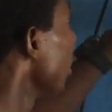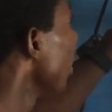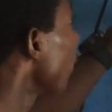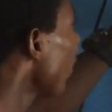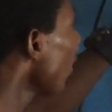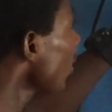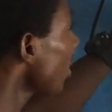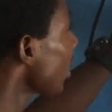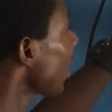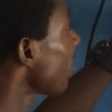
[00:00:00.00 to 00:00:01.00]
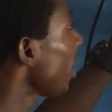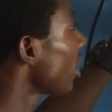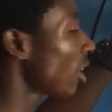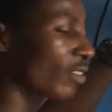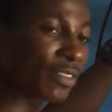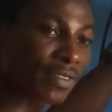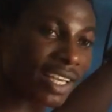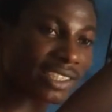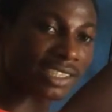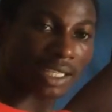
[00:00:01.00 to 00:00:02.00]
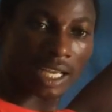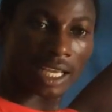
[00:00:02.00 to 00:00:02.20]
the first statement of the first